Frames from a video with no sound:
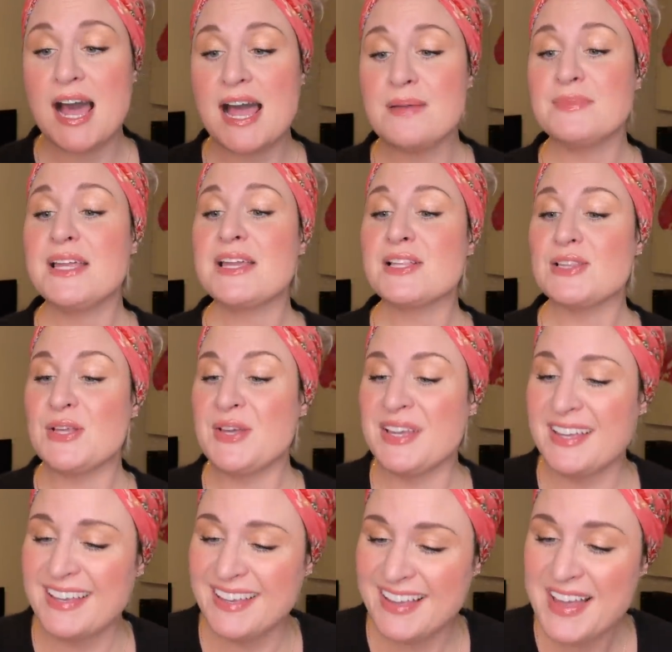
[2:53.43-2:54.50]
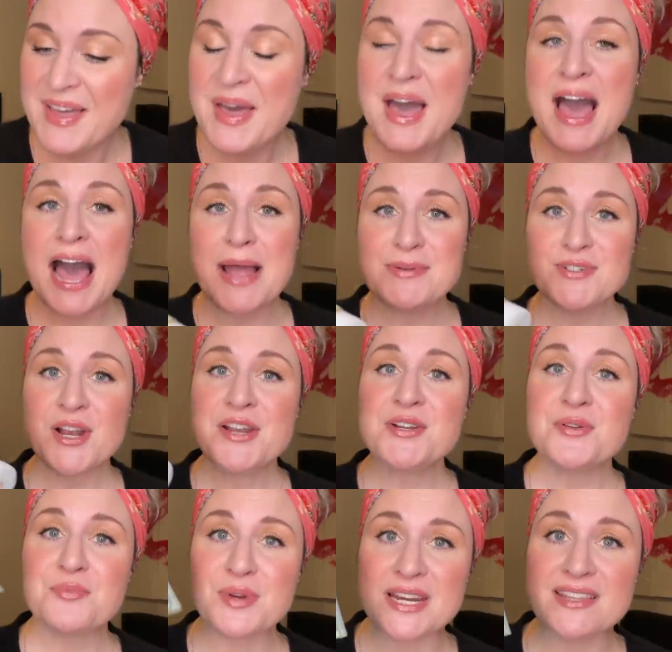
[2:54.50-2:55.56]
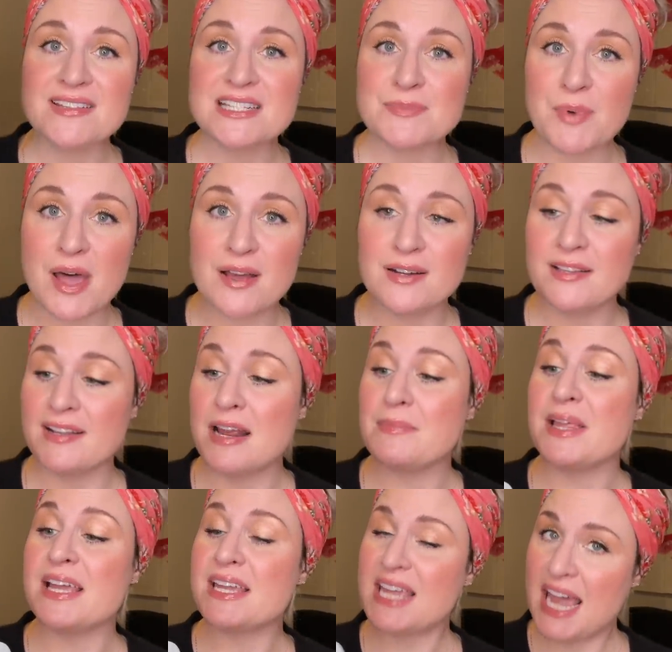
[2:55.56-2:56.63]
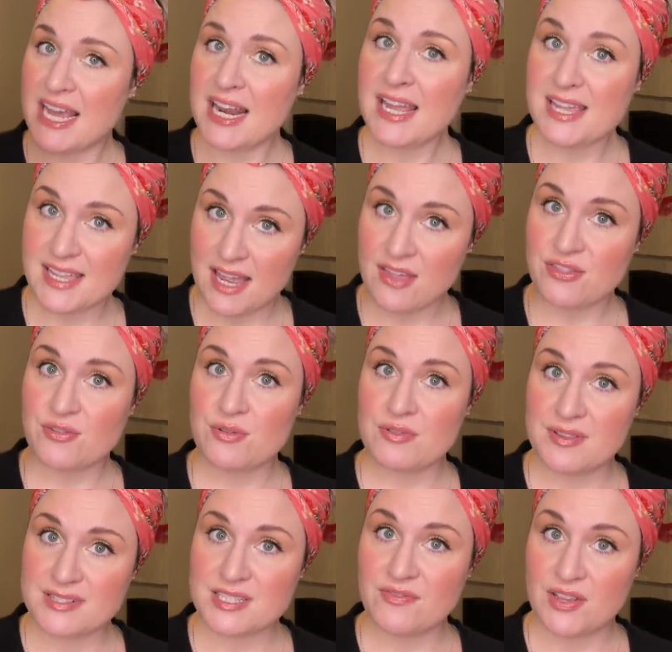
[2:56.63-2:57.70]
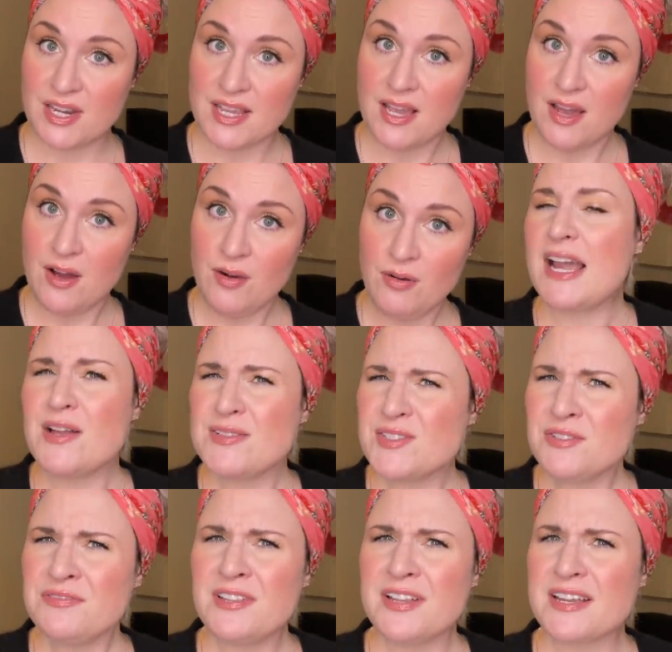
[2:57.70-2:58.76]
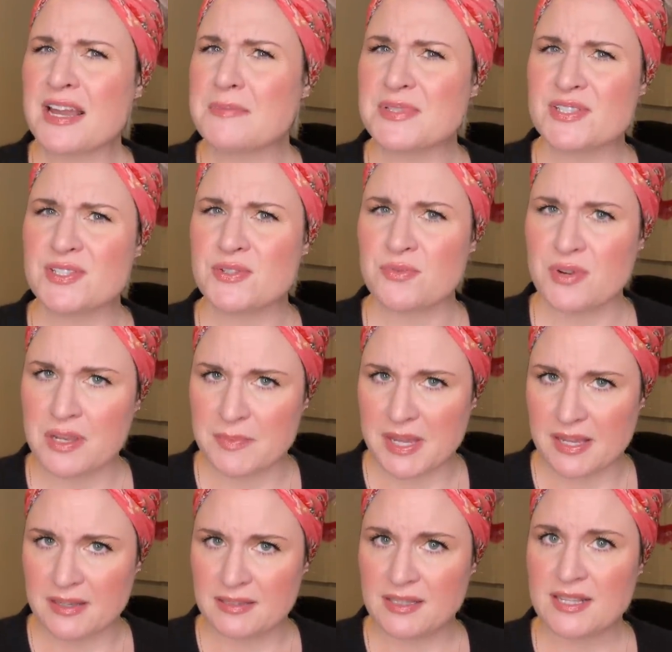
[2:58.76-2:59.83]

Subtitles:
I'm like, I'm trying to read this bottle and I'm like, can I get through this video? I also feel like I'm screaming.